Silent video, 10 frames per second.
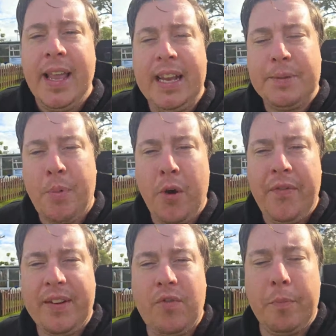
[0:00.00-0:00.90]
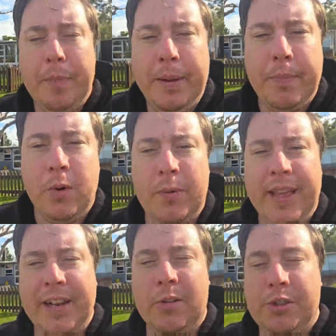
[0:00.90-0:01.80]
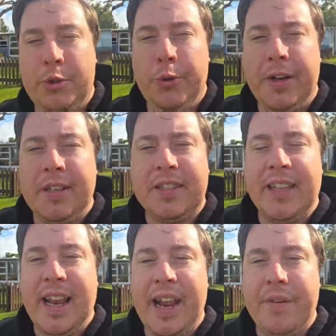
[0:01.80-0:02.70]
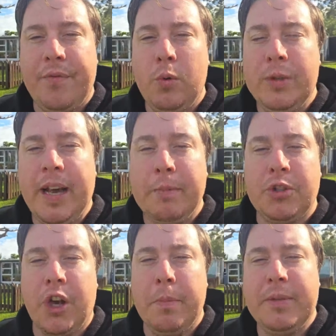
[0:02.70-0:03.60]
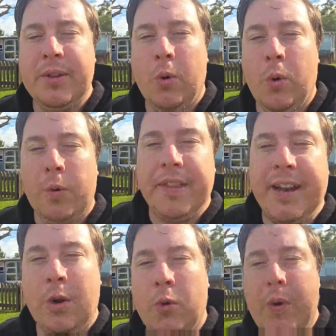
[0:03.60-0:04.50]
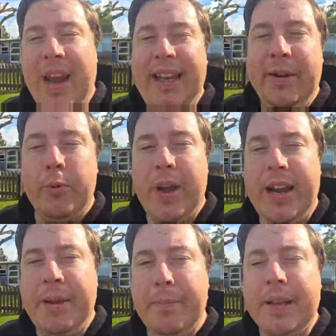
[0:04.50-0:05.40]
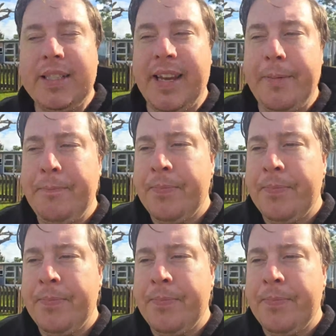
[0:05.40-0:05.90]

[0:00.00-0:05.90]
is perfect for people that are students, that have full-time jobs, or that are really busy